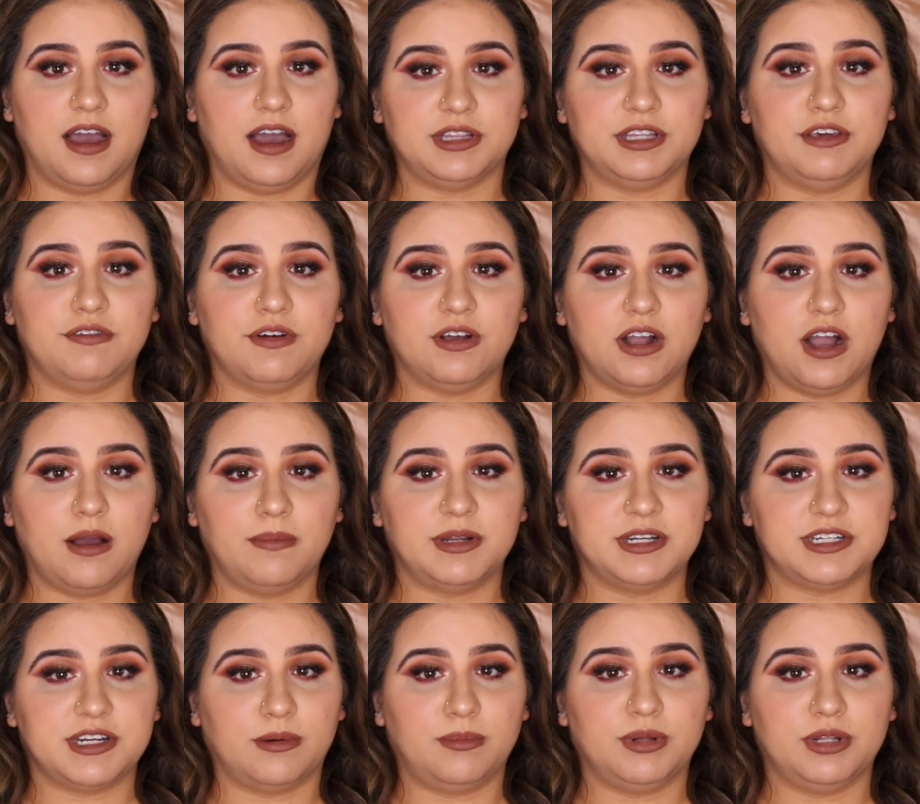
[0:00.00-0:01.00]
Leave a
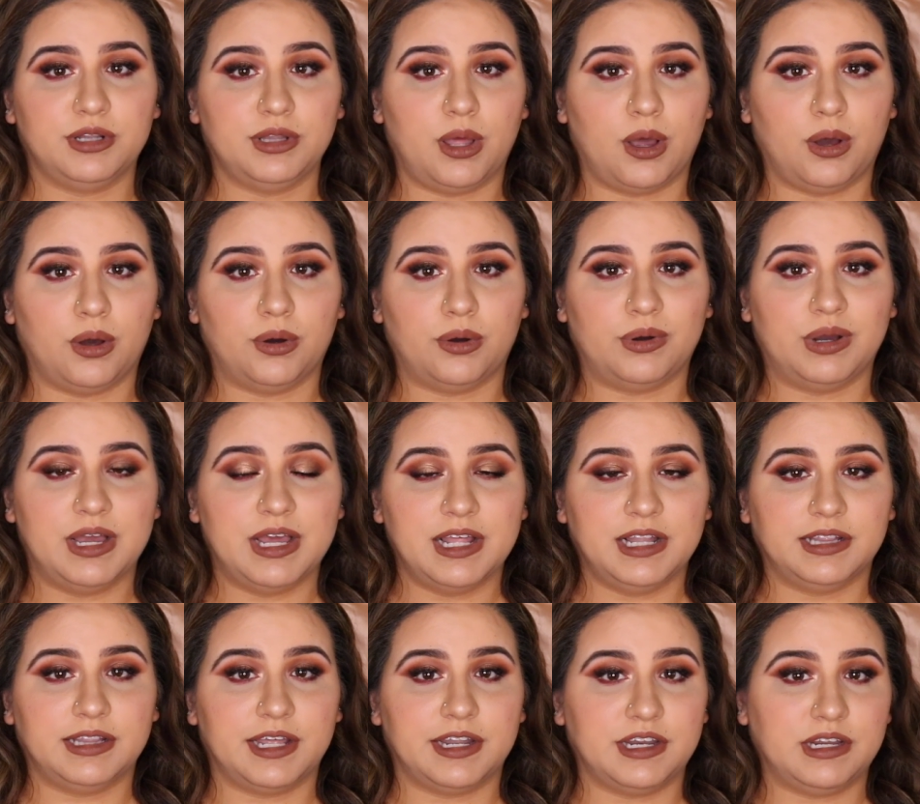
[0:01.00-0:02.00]
comment down below
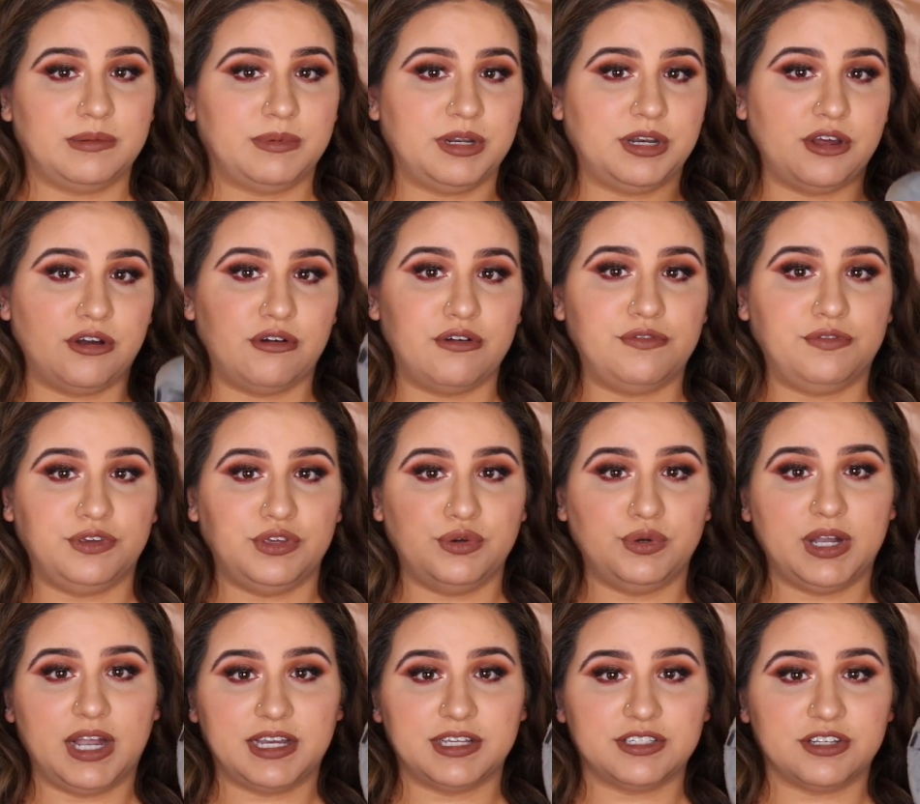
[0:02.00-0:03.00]
letting me know if you
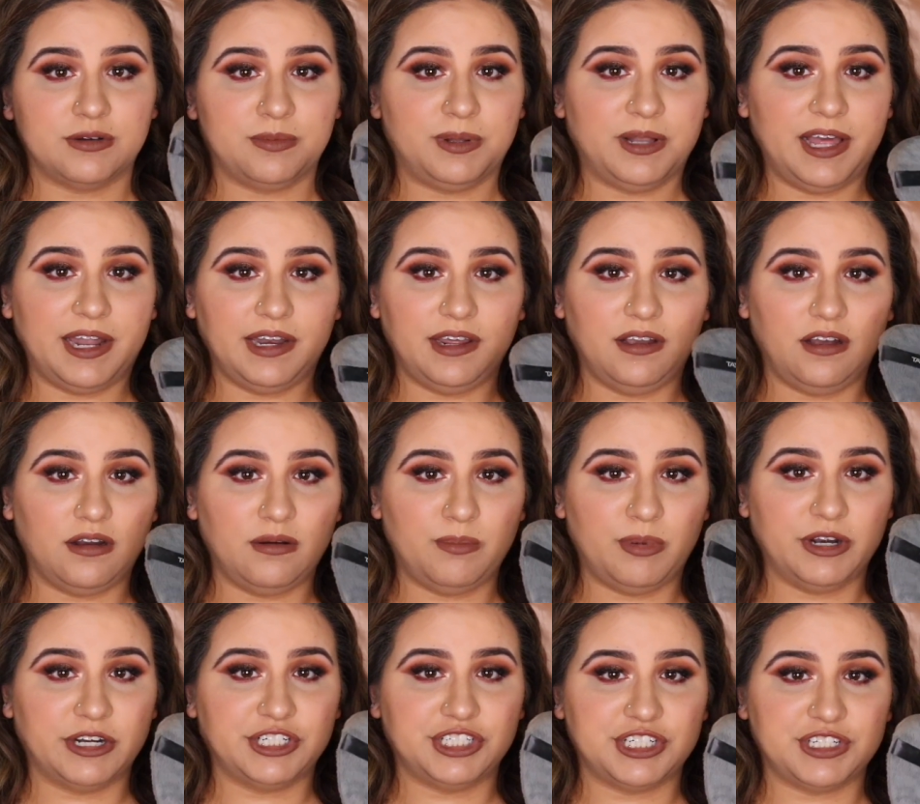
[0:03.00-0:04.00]
guys are planning on
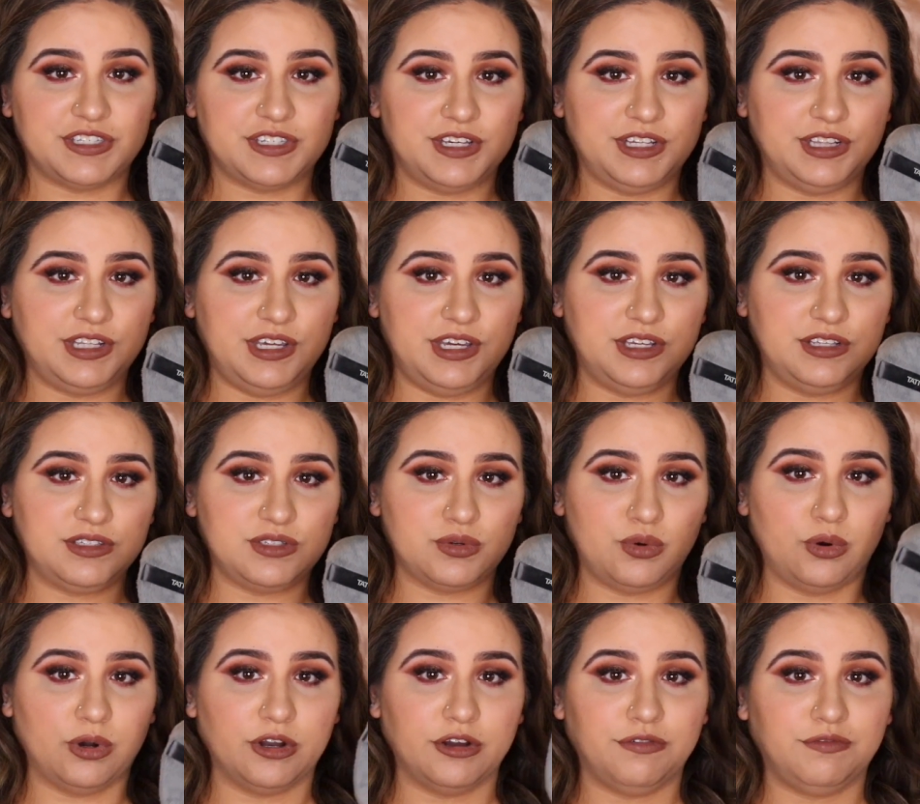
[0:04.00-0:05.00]
purchasing these,
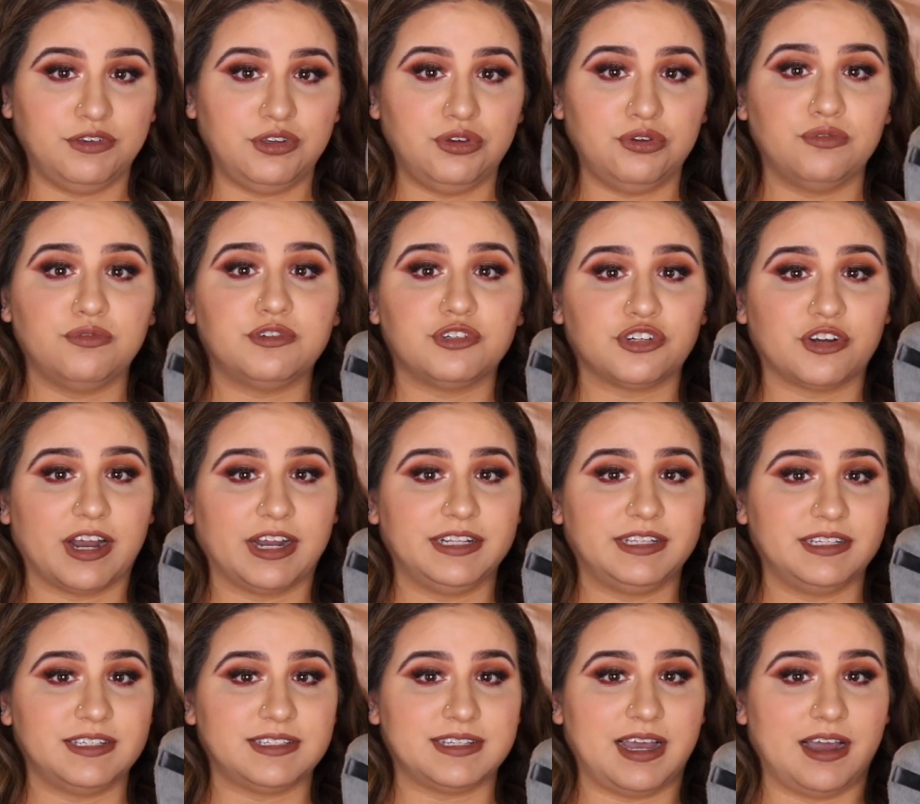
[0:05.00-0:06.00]
or if you've tried
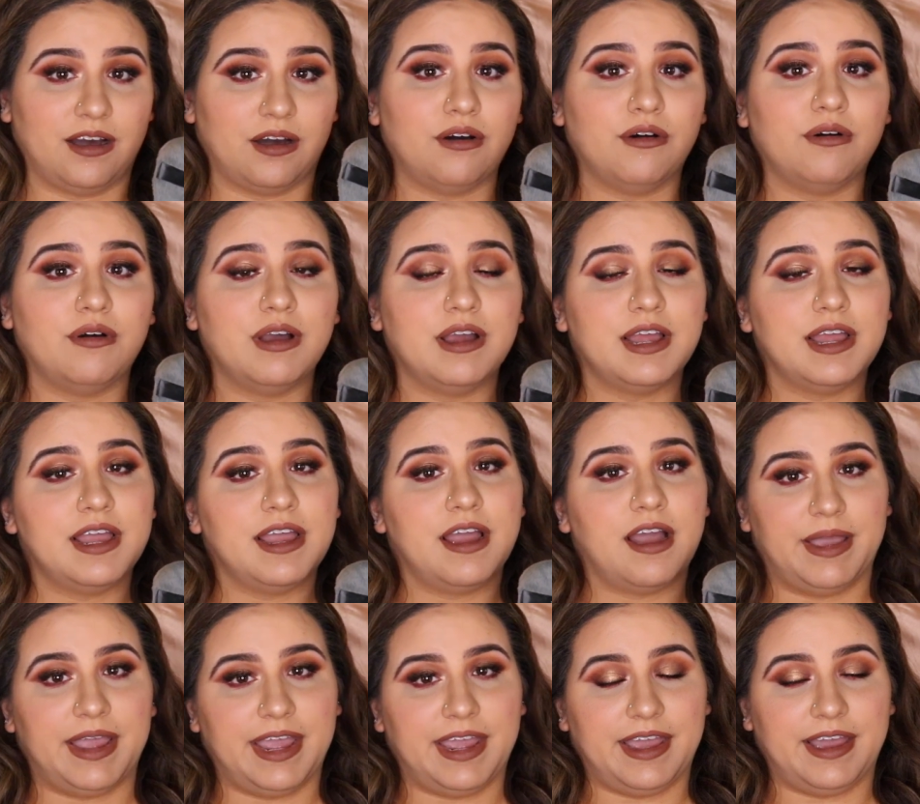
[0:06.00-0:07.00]
these out,
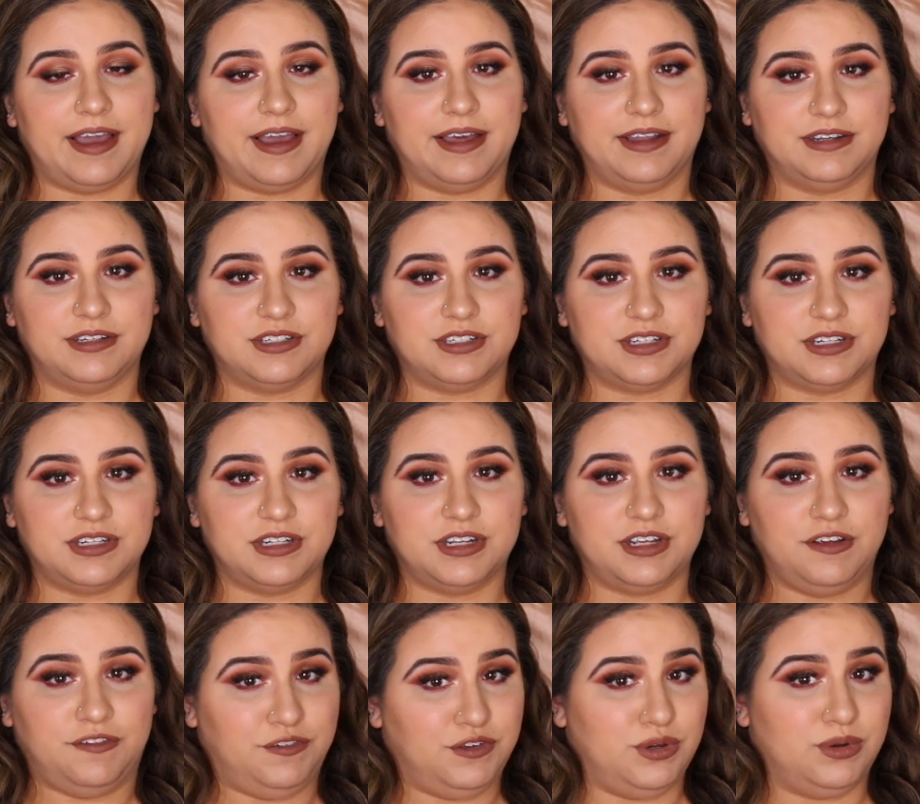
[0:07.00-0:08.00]
and
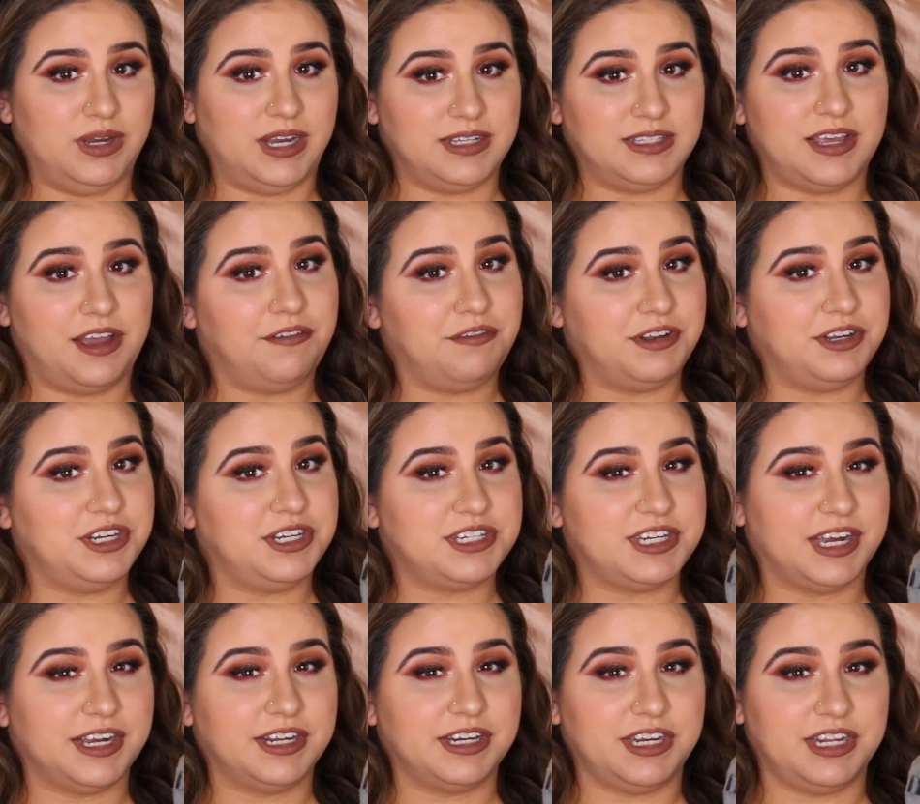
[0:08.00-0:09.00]
if you guys have any
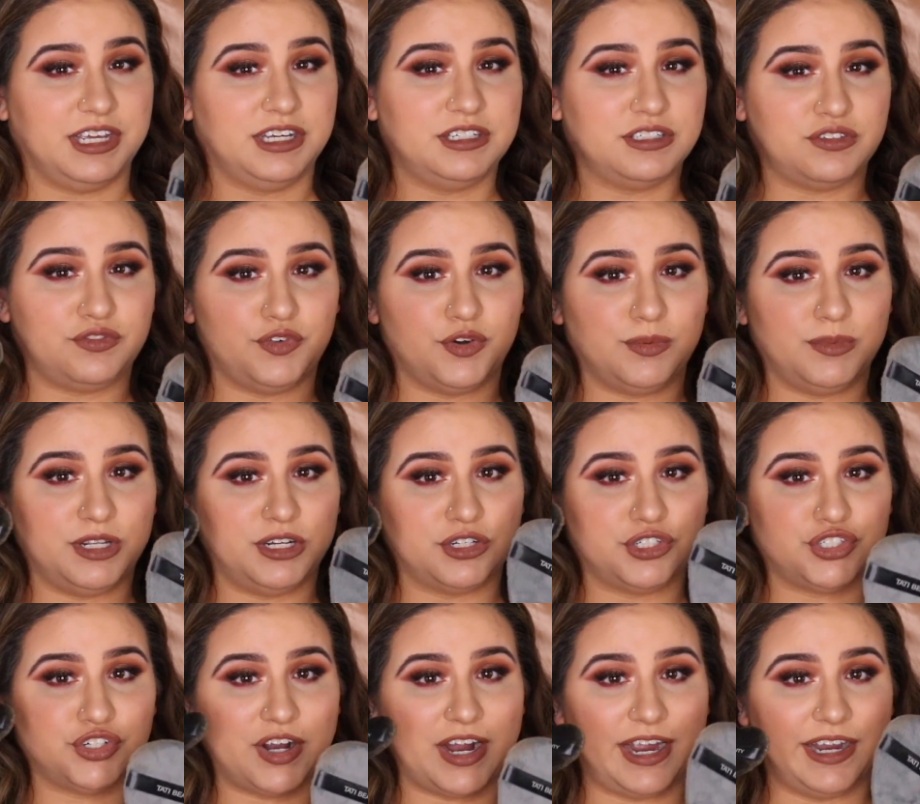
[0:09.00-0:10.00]
techniques for me to
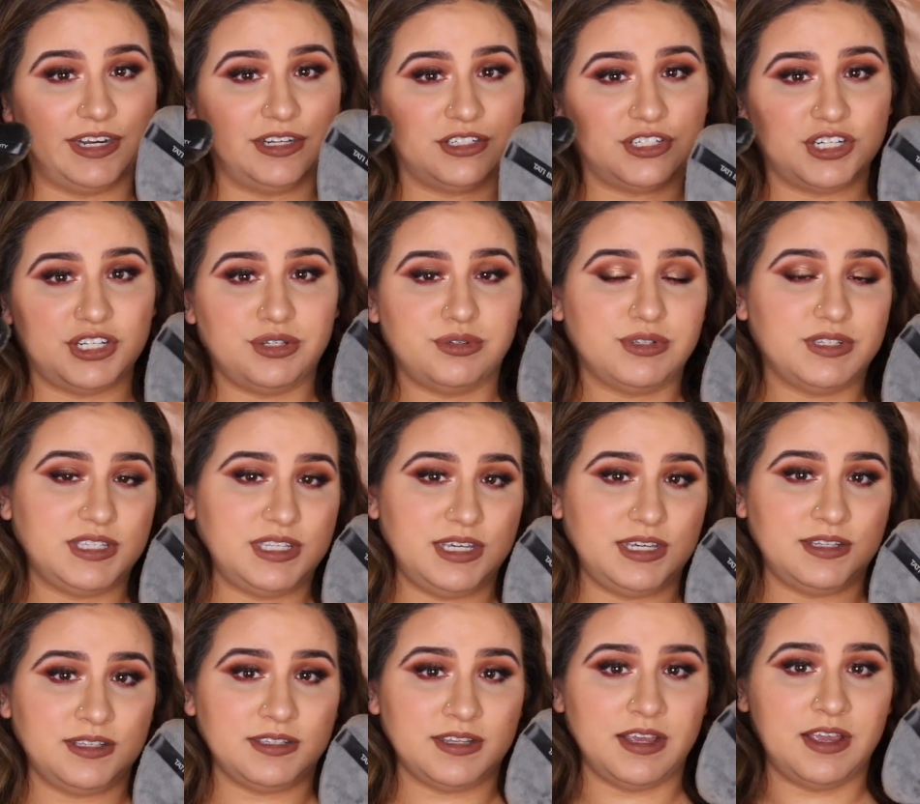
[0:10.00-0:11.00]
try to use
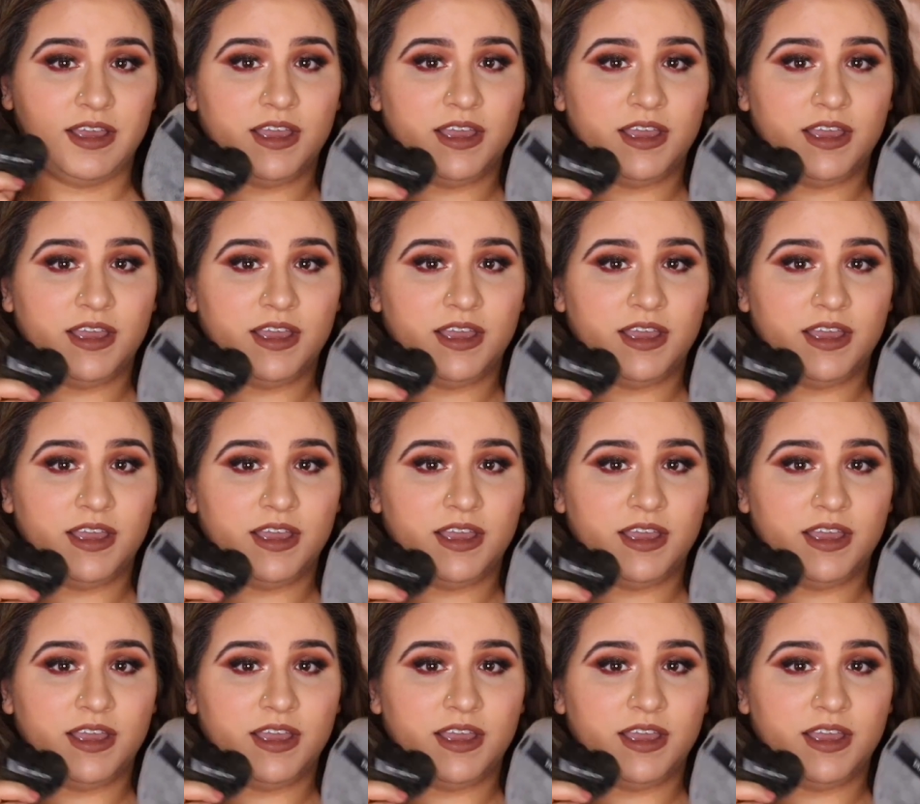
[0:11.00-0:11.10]
these.